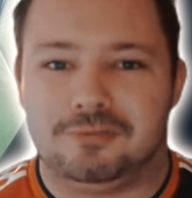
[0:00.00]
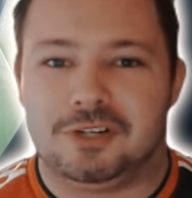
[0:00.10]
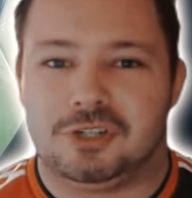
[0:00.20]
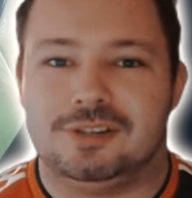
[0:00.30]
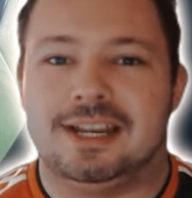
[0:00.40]

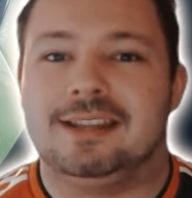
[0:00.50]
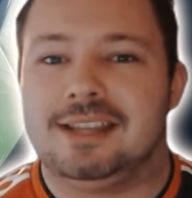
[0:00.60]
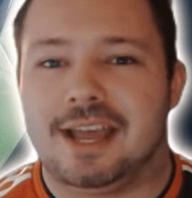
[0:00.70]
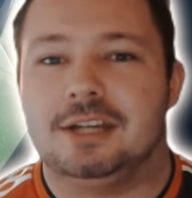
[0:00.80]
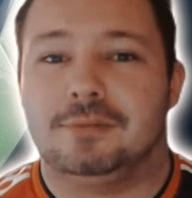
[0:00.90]
divisions at
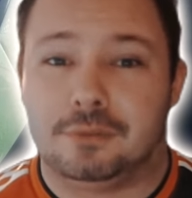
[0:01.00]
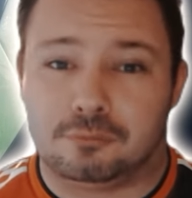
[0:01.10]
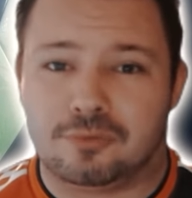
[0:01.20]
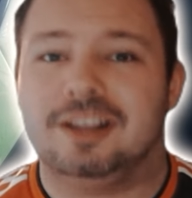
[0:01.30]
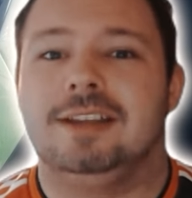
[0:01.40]
the end of the
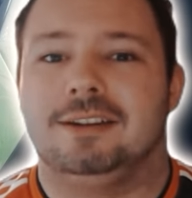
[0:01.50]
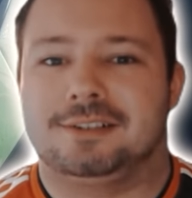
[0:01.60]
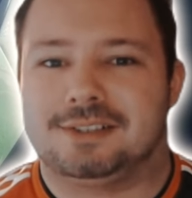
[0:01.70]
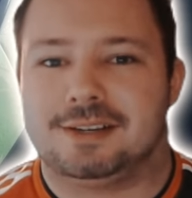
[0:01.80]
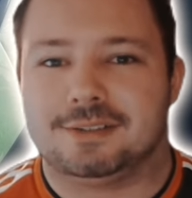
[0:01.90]
regular
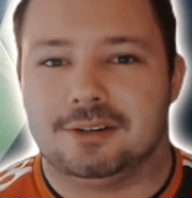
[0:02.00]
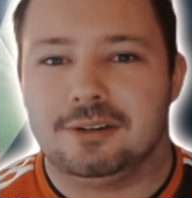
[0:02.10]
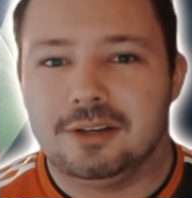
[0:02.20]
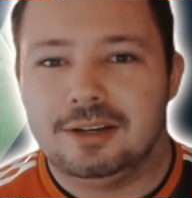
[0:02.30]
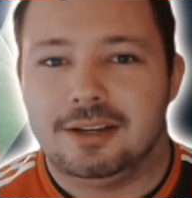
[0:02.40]
season.
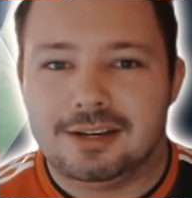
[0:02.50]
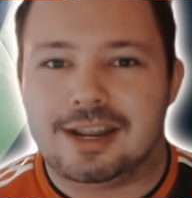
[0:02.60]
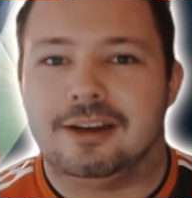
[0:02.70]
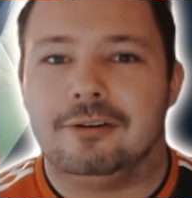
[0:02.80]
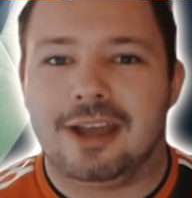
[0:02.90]

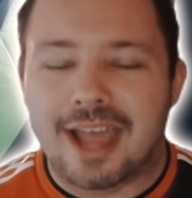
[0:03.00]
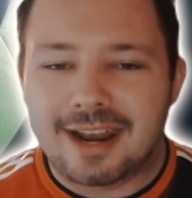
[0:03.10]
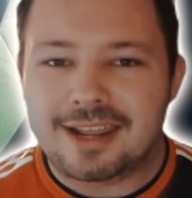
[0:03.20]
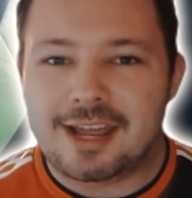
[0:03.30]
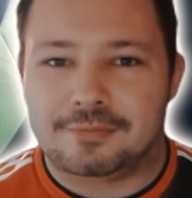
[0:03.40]
Now,
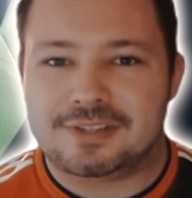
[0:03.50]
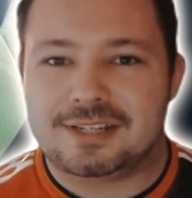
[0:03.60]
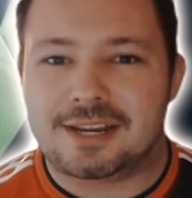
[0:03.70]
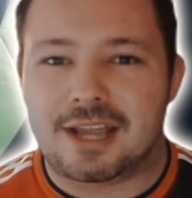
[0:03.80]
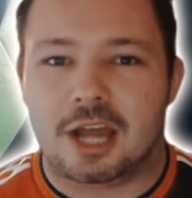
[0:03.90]

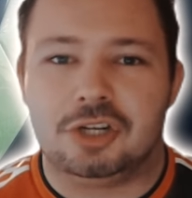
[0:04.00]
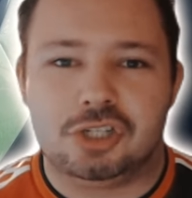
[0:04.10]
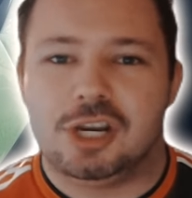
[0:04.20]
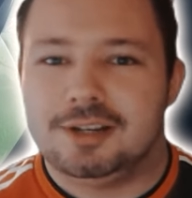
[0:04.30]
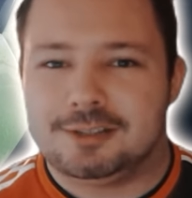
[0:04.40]
LAFC are
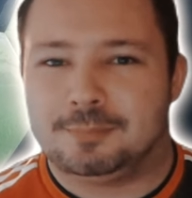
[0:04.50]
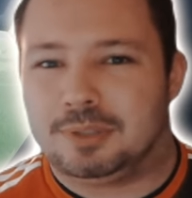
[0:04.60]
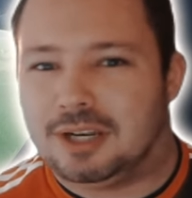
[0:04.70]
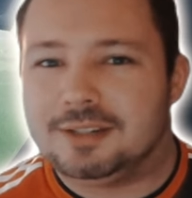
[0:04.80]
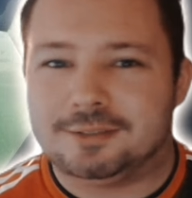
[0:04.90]
just
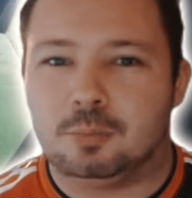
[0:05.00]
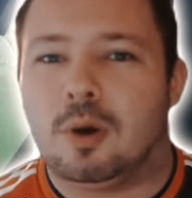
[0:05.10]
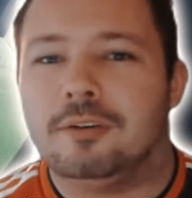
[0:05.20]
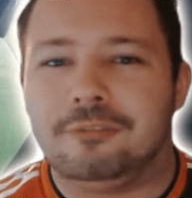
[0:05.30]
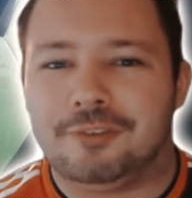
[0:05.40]
plus
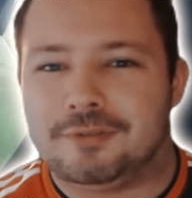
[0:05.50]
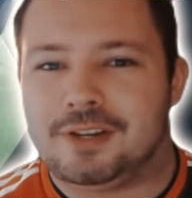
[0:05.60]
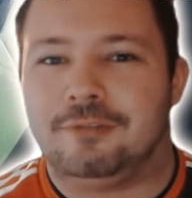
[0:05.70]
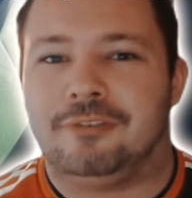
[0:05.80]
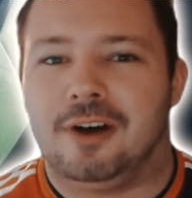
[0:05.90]

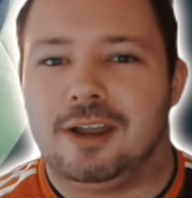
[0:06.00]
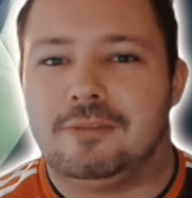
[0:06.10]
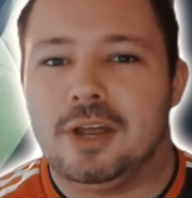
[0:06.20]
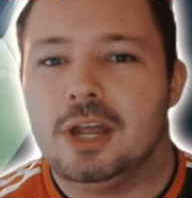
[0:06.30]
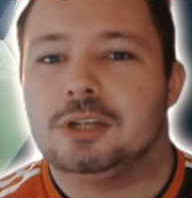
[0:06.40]

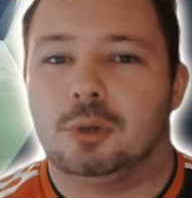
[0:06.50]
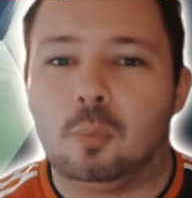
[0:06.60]
155 to